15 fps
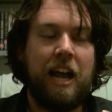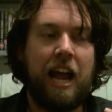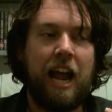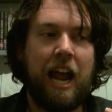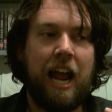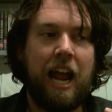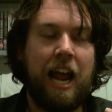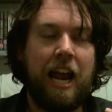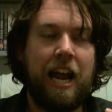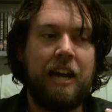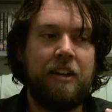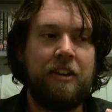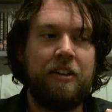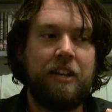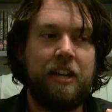
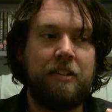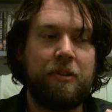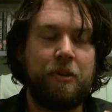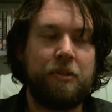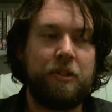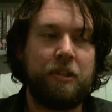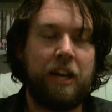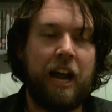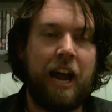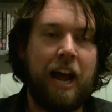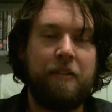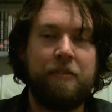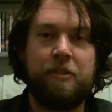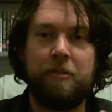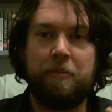and it's also going to
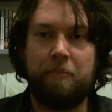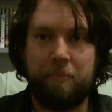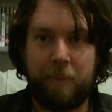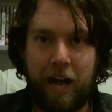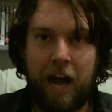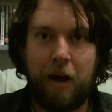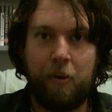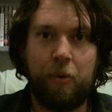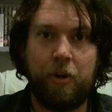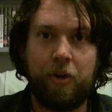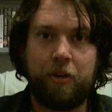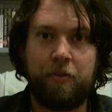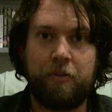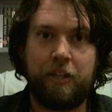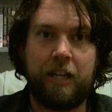have some
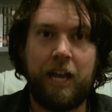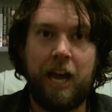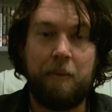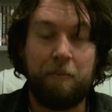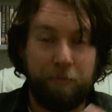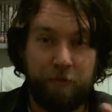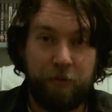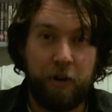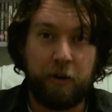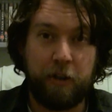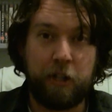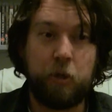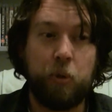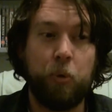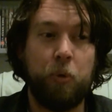artwork of the game.
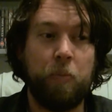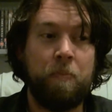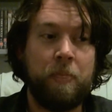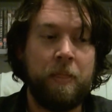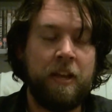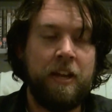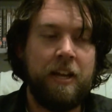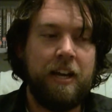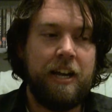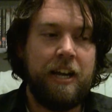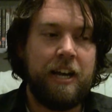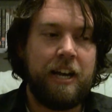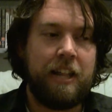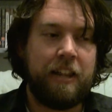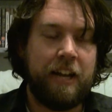Very cool.
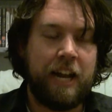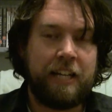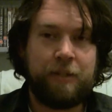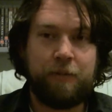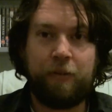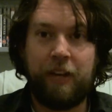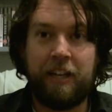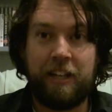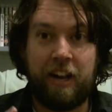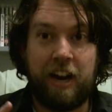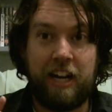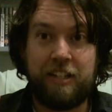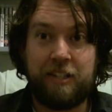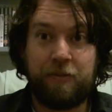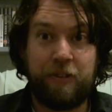The next thing that
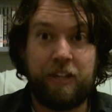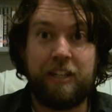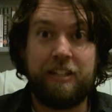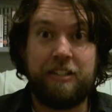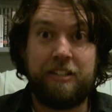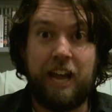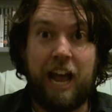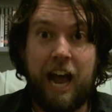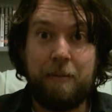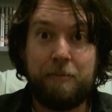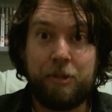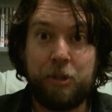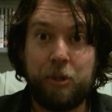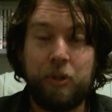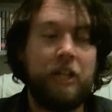I just think is
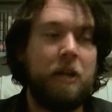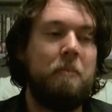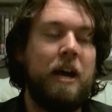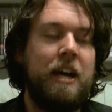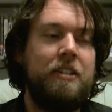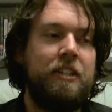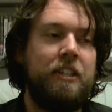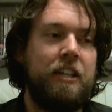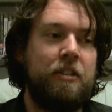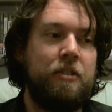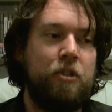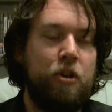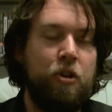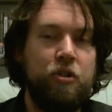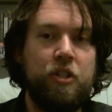absolutely amazing
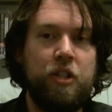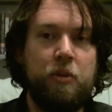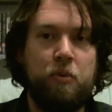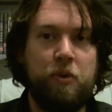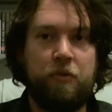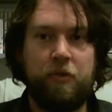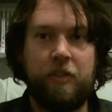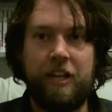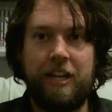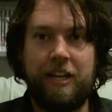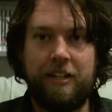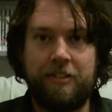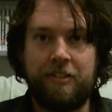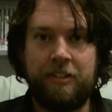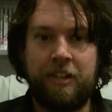is usually with
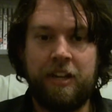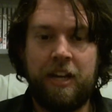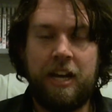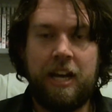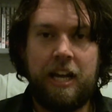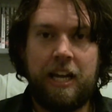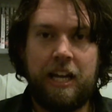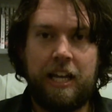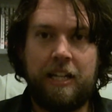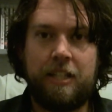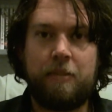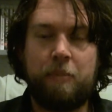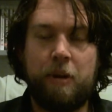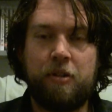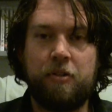these
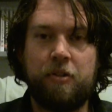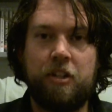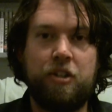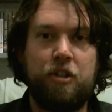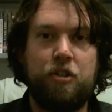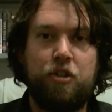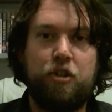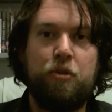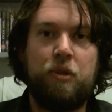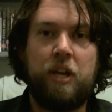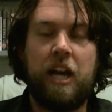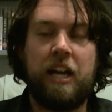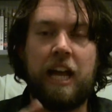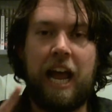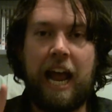e-special editions you
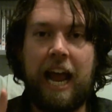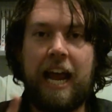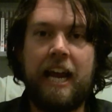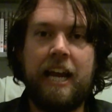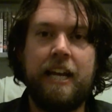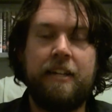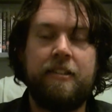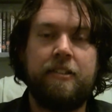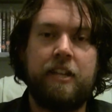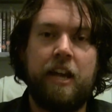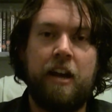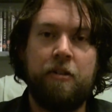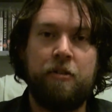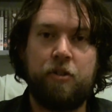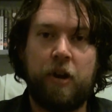get a
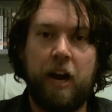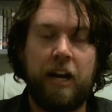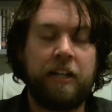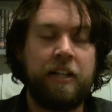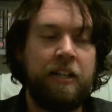soundtrack.